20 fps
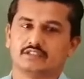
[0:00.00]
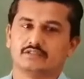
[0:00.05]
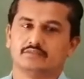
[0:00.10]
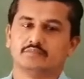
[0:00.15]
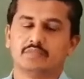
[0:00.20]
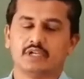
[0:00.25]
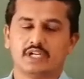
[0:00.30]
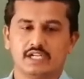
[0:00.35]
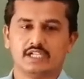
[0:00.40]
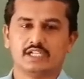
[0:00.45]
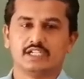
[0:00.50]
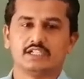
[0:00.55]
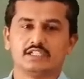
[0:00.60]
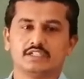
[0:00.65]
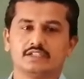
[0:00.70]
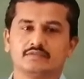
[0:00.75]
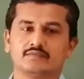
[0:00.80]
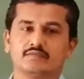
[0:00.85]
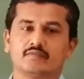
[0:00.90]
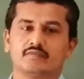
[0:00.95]
But
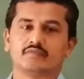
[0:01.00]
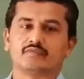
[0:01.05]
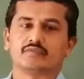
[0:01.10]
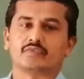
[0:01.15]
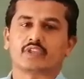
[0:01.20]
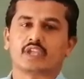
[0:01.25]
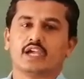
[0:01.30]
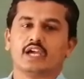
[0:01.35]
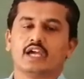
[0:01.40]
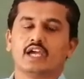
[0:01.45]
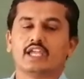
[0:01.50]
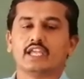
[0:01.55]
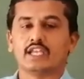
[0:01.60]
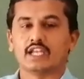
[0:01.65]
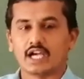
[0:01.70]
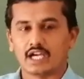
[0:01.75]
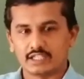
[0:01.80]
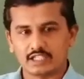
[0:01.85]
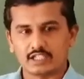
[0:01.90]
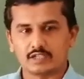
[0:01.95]
in
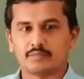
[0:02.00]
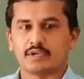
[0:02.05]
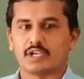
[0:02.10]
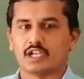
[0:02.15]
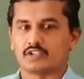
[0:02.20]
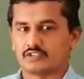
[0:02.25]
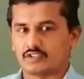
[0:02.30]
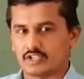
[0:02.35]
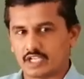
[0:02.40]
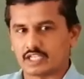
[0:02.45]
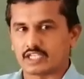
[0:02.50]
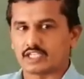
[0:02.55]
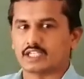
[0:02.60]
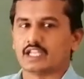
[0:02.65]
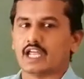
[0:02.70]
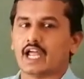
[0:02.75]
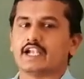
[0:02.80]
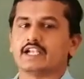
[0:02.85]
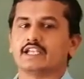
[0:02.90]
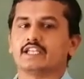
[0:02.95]
other plants like
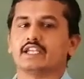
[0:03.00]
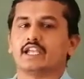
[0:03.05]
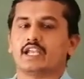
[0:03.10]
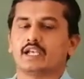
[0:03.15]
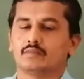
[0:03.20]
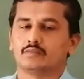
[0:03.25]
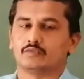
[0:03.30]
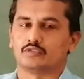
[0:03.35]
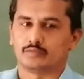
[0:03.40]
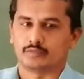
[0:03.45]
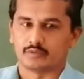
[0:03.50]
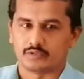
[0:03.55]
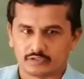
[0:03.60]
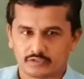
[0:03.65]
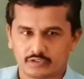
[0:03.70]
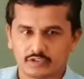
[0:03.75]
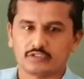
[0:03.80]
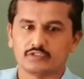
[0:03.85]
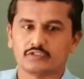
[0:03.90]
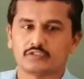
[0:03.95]
Antirrhinum species,